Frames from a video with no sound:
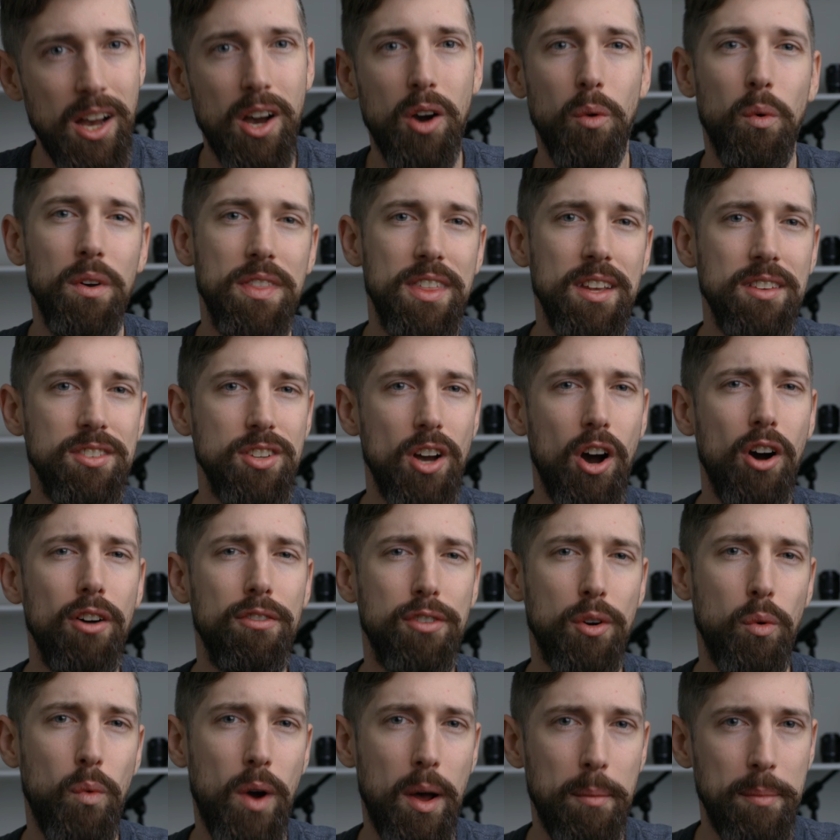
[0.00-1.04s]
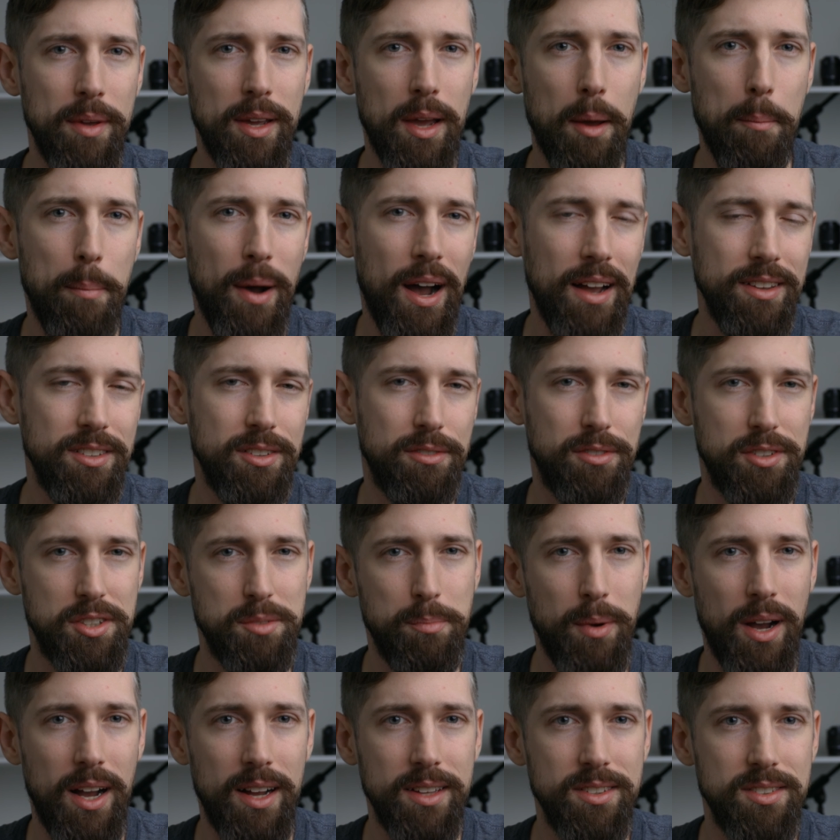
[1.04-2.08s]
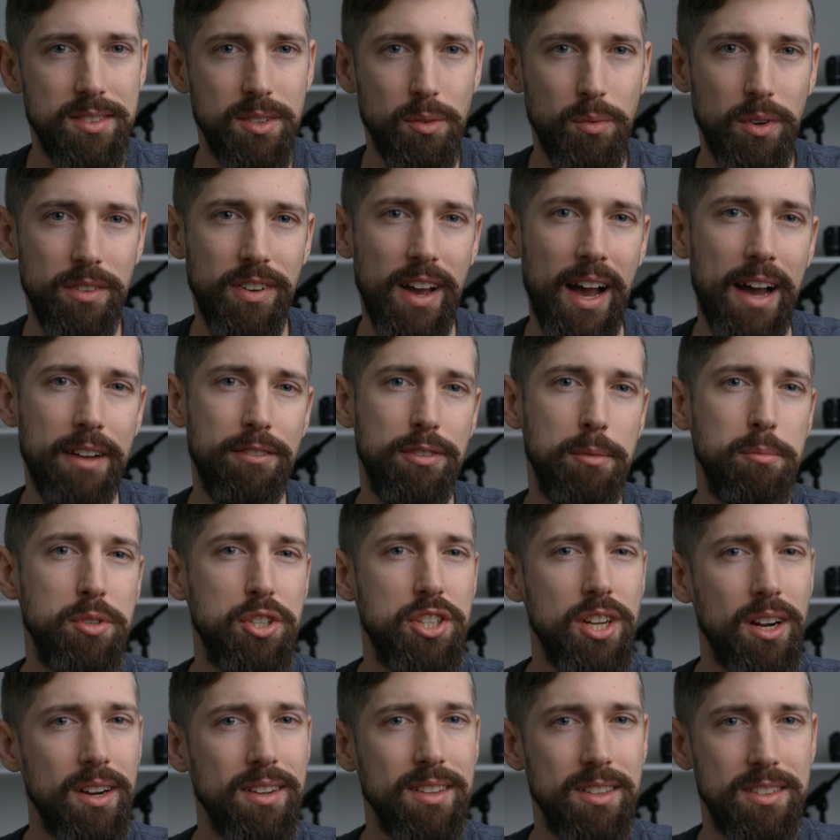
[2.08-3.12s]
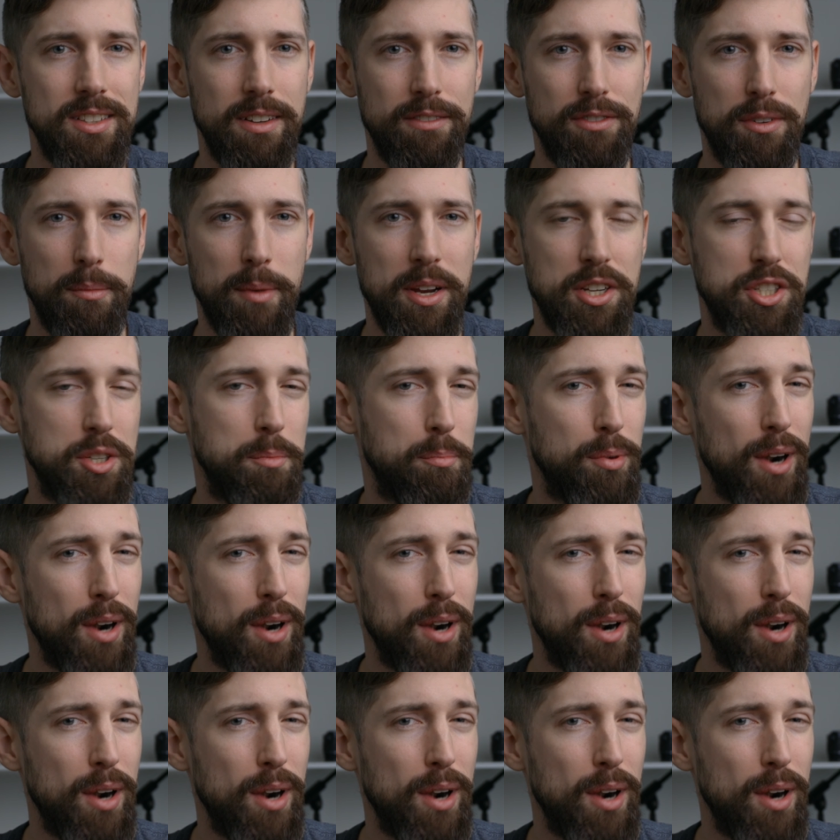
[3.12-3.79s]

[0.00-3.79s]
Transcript: With this overwhelming positive response we've had from sharing this information